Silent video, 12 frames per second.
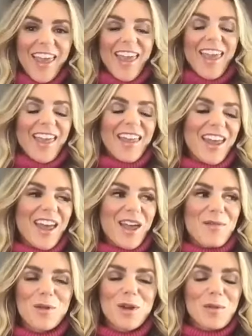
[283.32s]
and
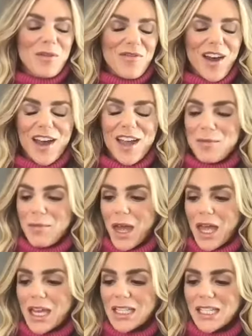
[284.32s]
um, would have been fine
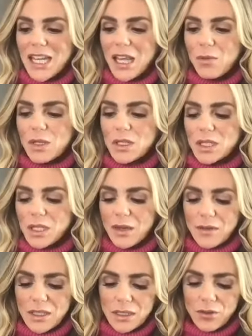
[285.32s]
but it was it
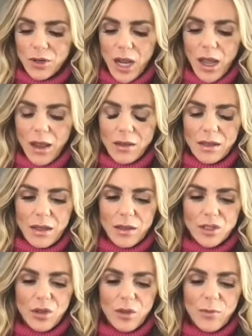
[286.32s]
was great and
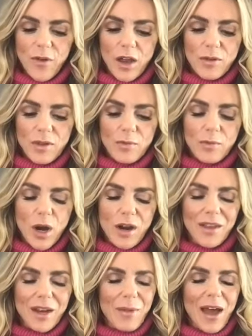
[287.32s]
so the fun
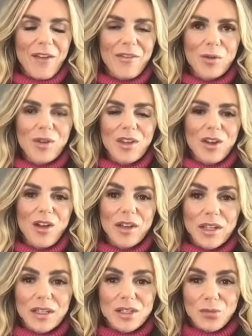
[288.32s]
part that i'm having with it all
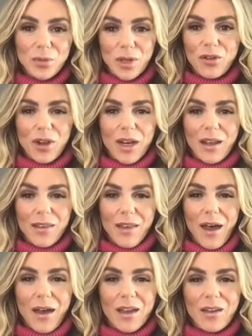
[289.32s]
is really creating
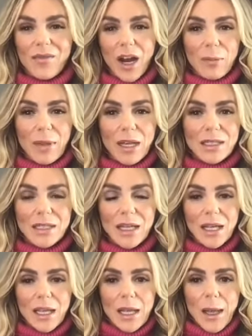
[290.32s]
that environment
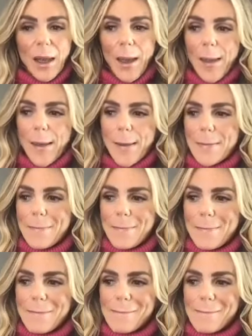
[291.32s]
um,